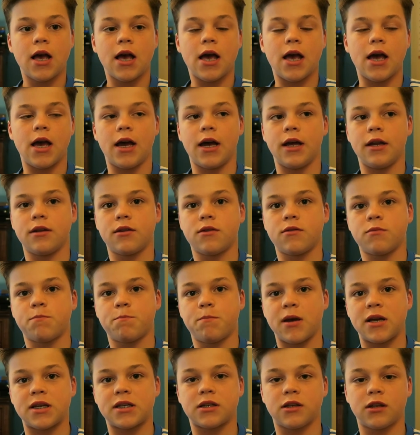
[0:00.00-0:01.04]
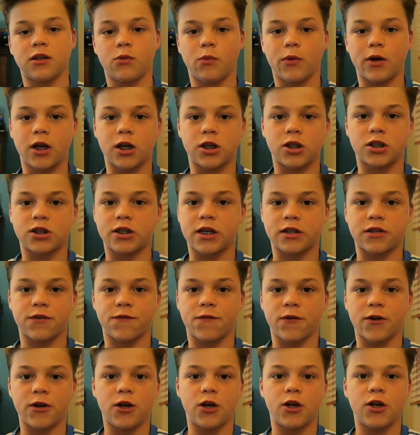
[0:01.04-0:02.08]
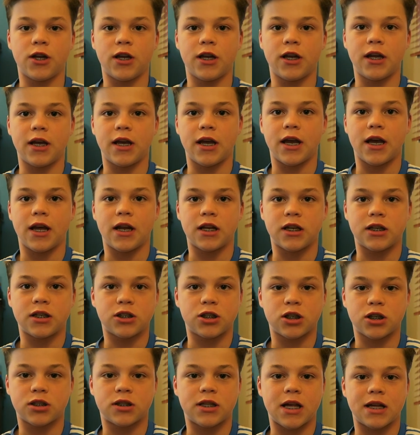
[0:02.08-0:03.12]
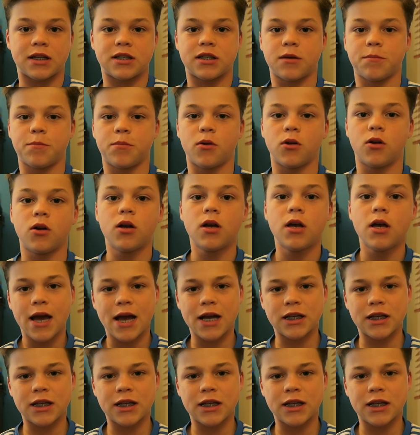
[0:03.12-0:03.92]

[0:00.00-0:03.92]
and basically the winner just gets a free hoodie and it's just that simple.